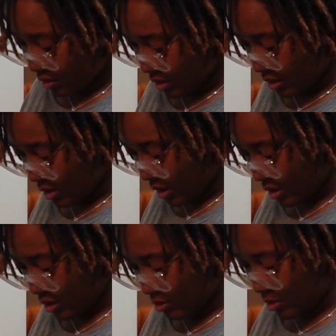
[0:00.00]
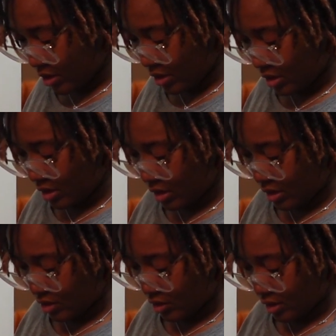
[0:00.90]
It's like so much unneeded
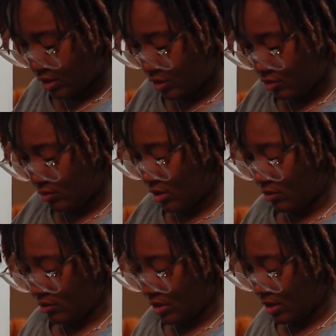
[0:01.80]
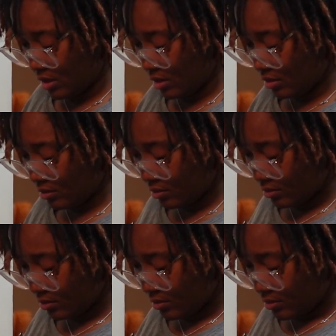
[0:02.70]
stress that you don't need,
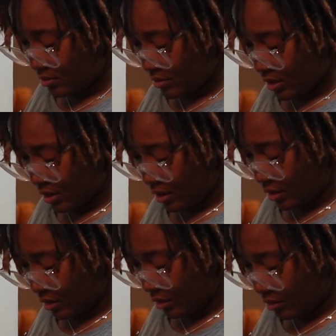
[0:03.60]
and